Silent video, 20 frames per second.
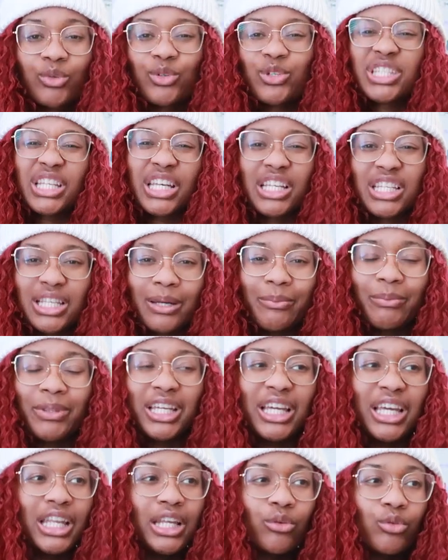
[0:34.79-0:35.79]
We'll say
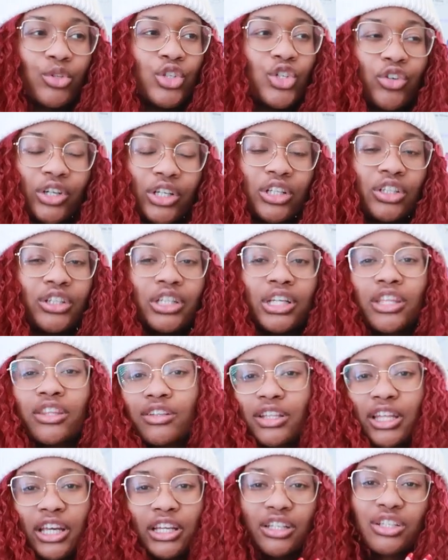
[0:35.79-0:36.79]
something and it'll trigger
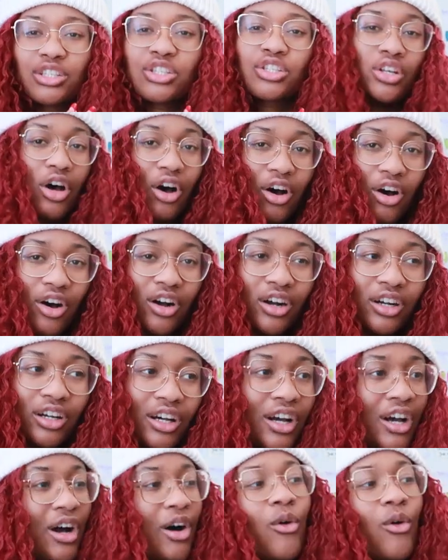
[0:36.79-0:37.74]
either like a song